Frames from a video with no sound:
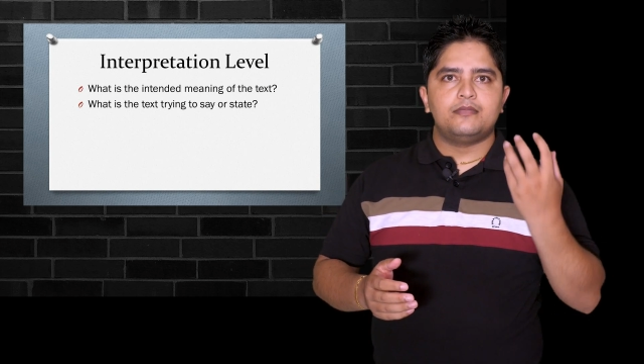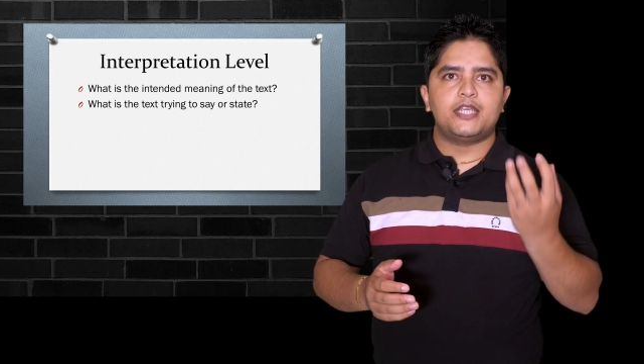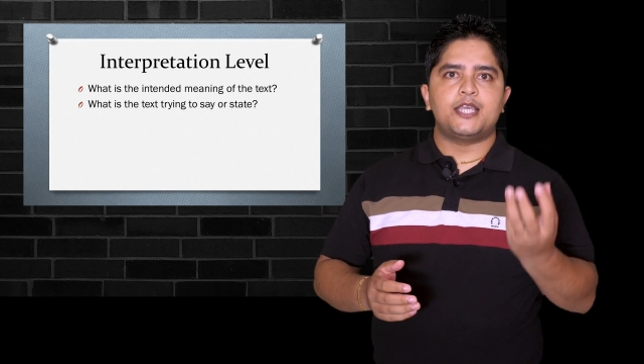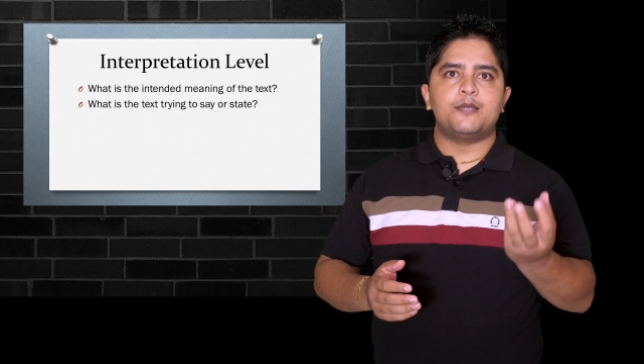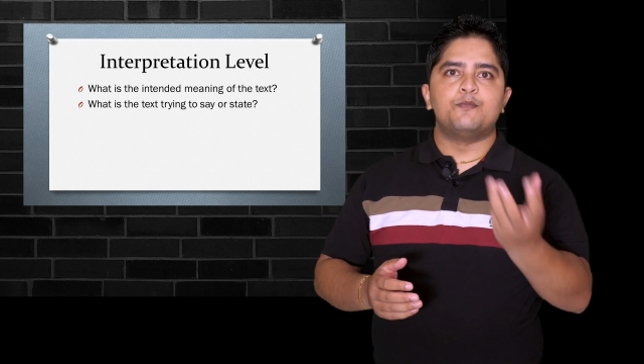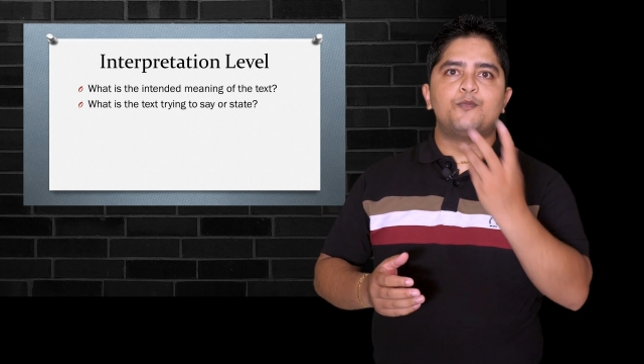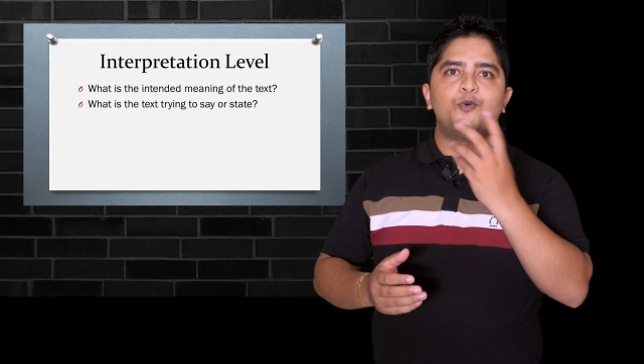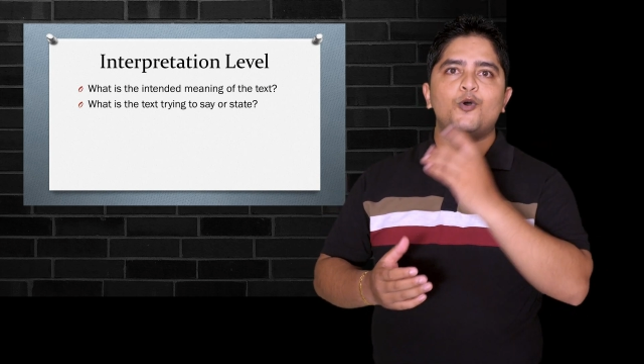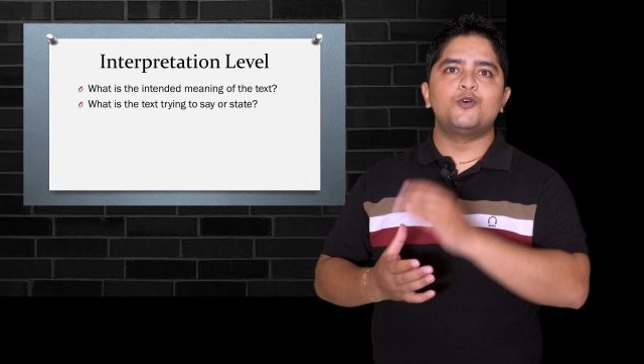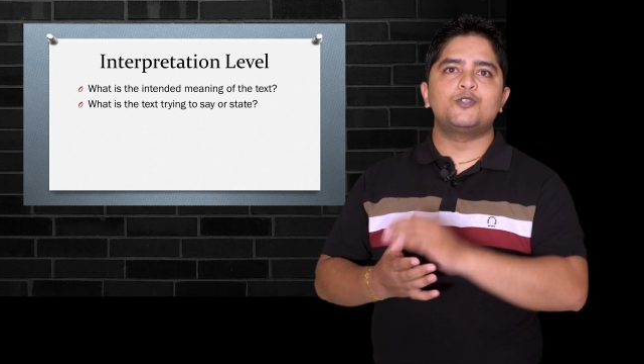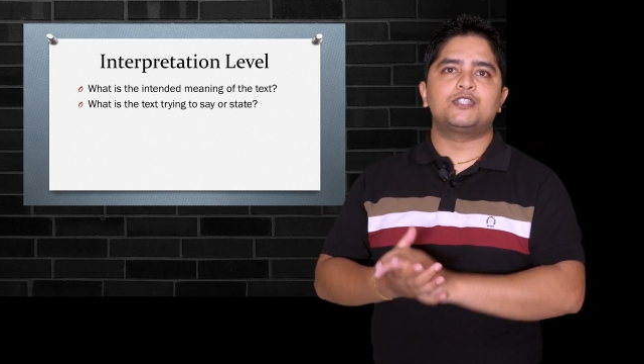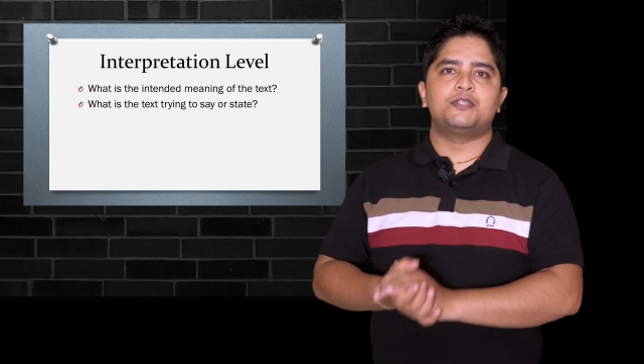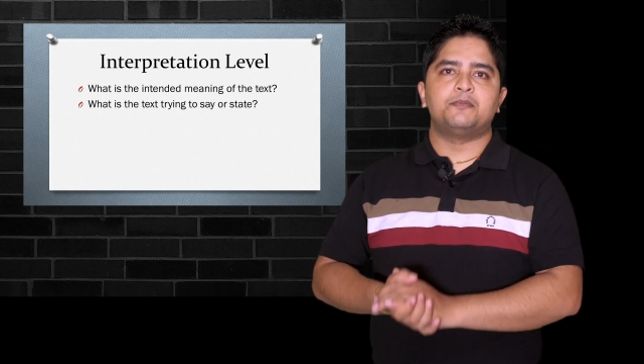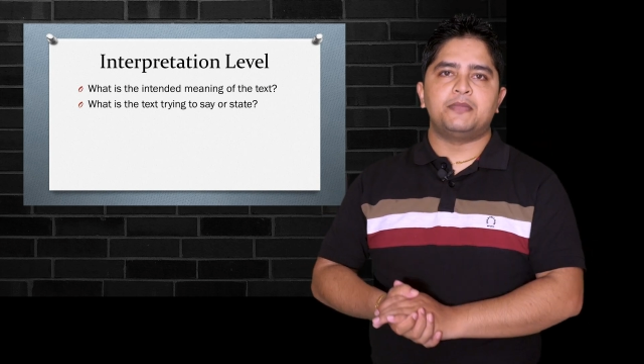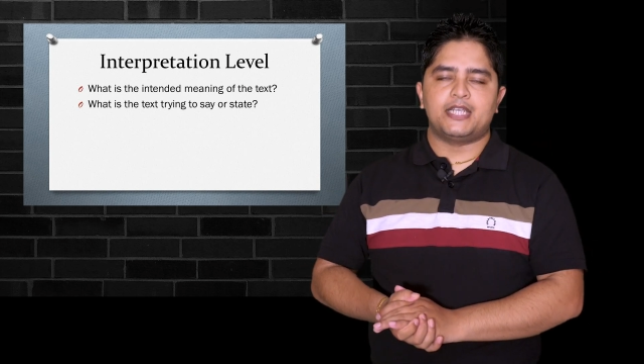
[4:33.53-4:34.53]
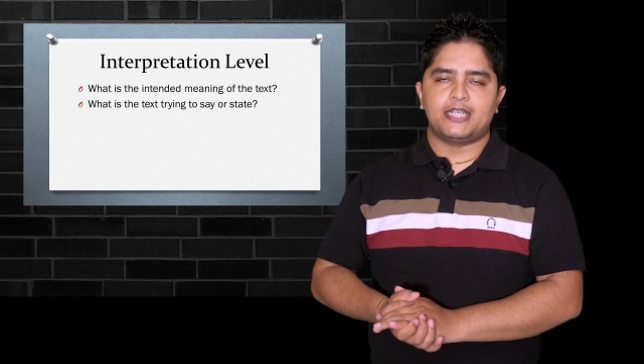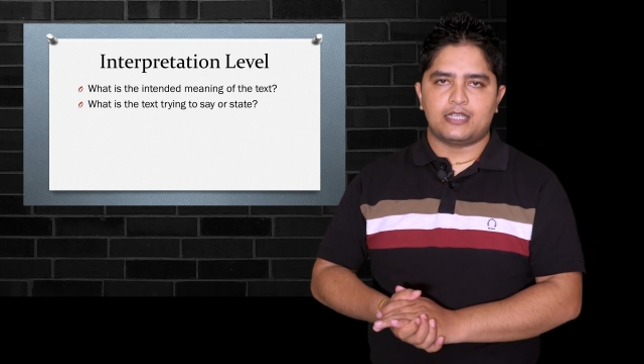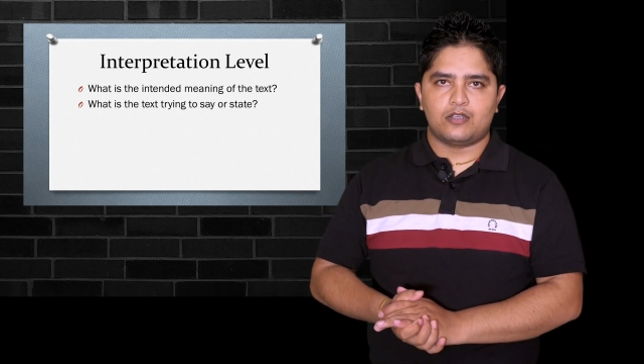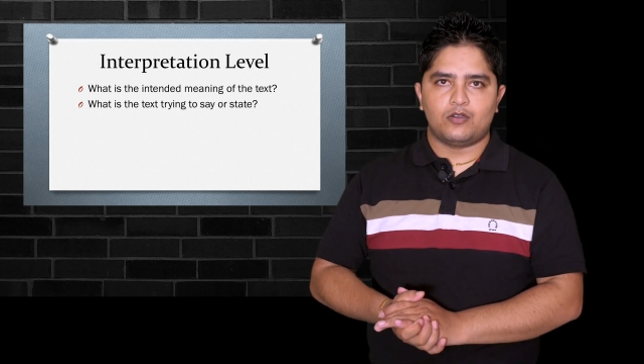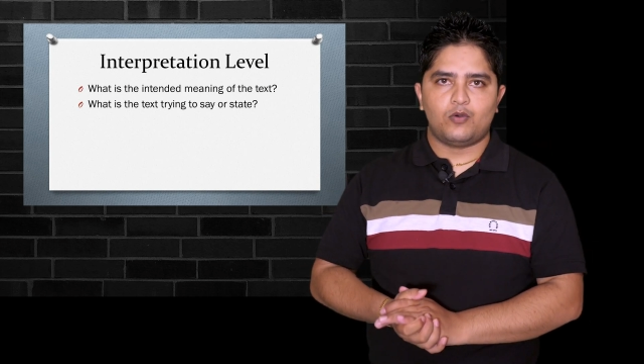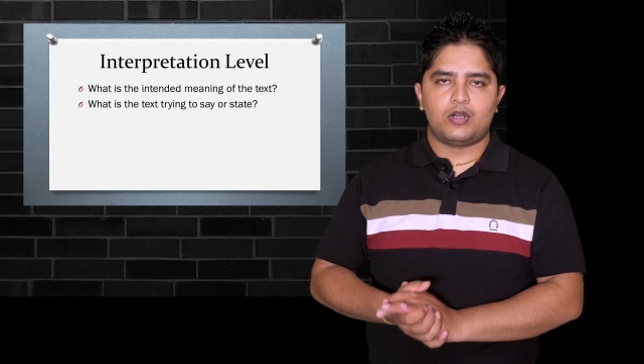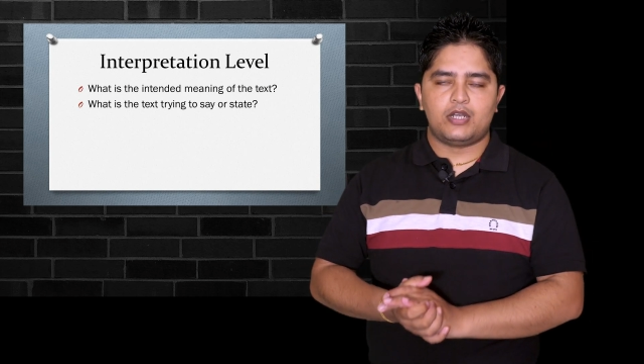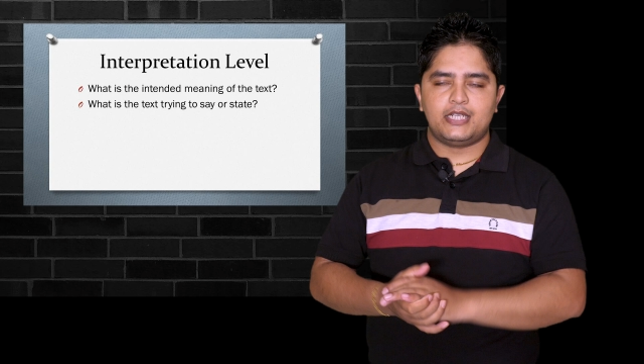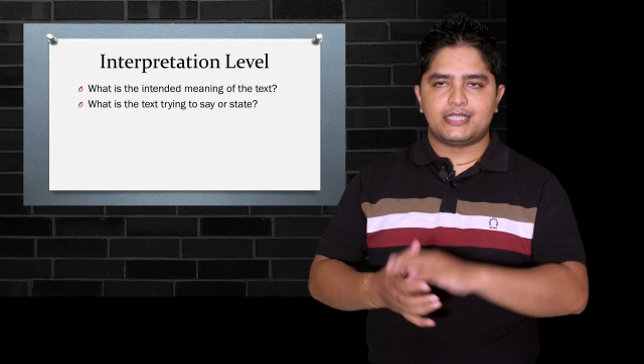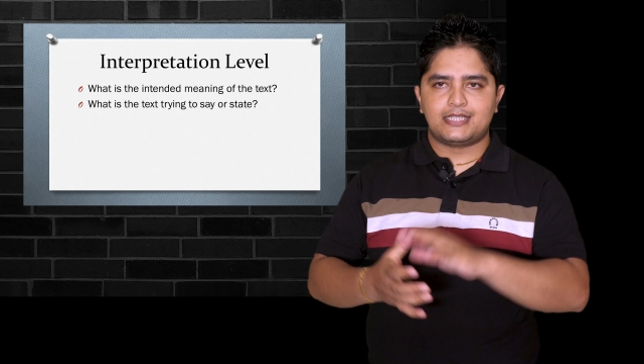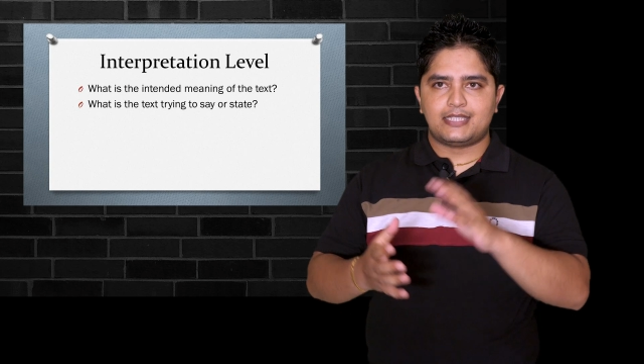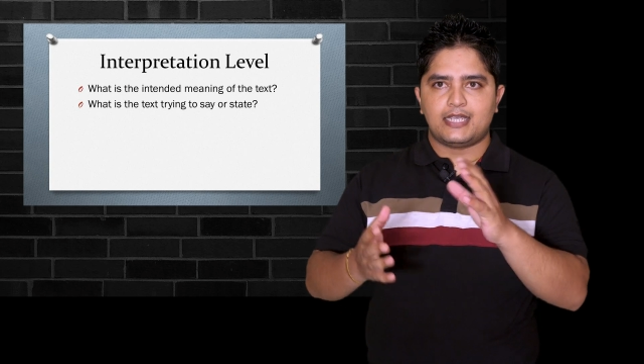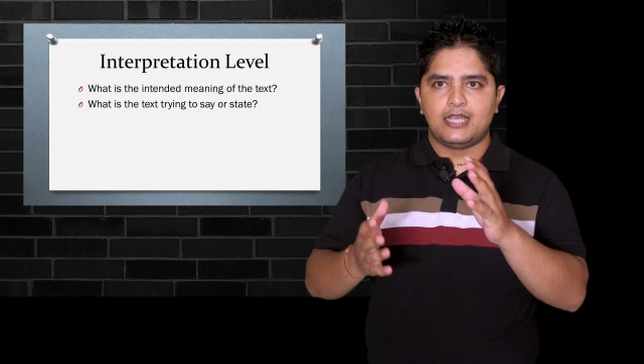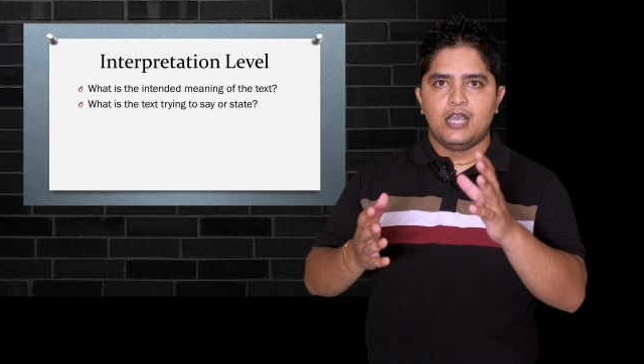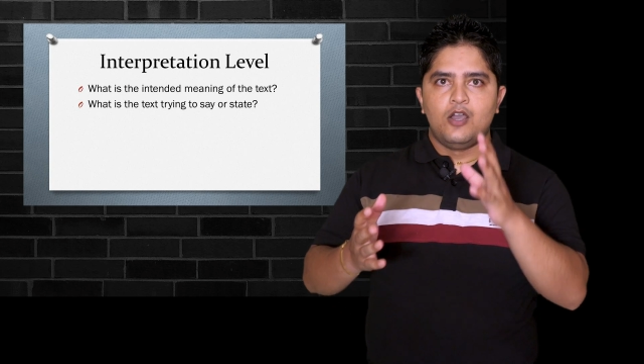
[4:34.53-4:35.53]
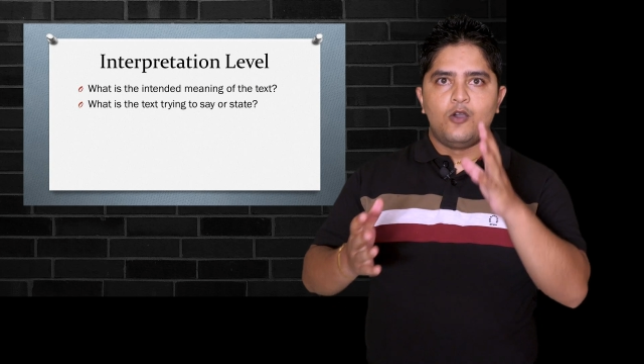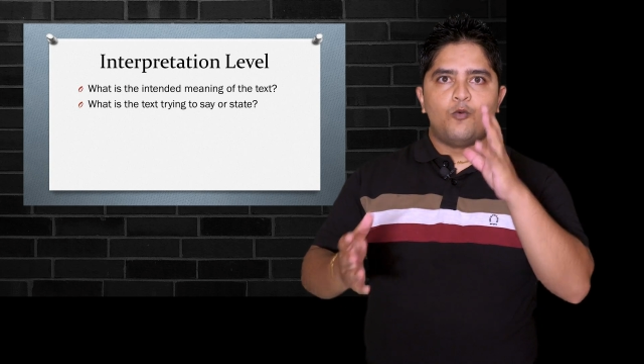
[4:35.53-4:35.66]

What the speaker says: impose the meaning, or let's say